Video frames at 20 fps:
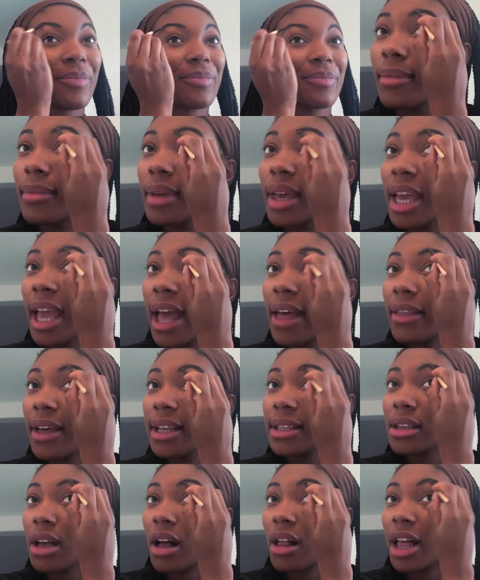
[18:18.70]
But yeah,
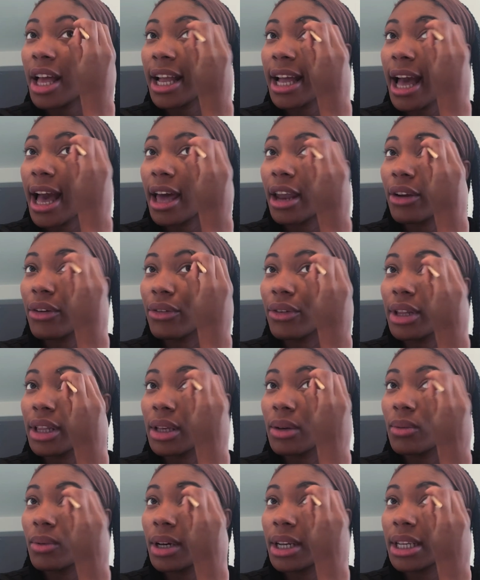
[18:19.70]
that's all I kind of really
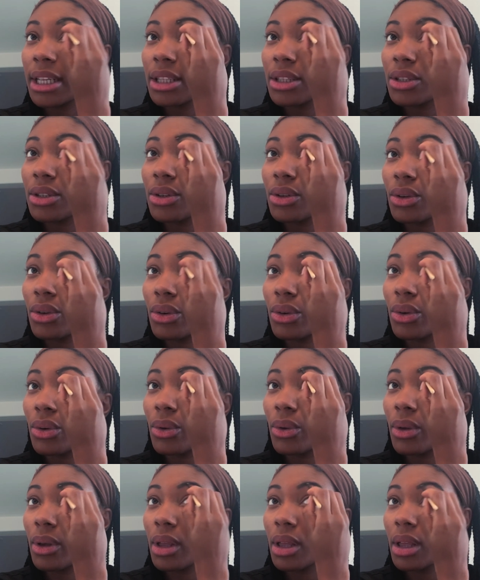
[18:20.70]
wanted to